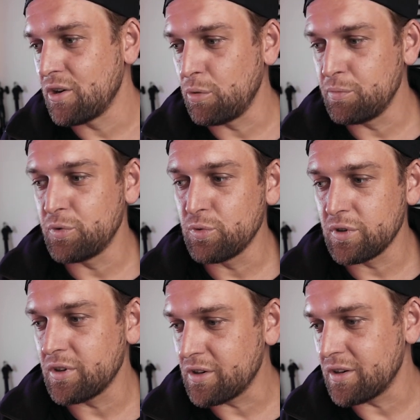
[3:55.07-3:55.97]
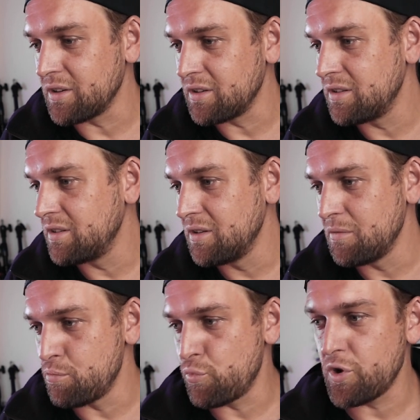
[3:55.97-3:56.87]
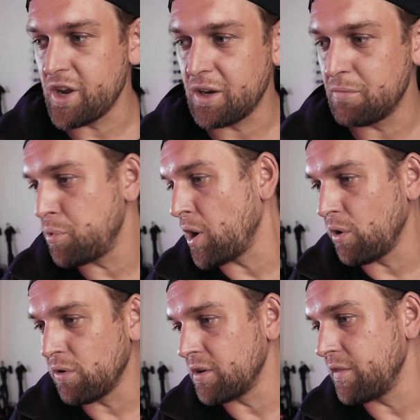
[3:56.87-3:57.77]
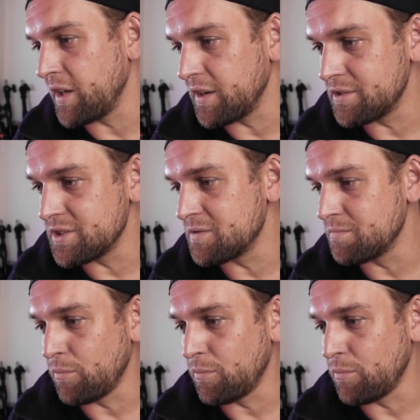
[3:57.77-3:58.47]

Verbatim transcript: computer brain power that just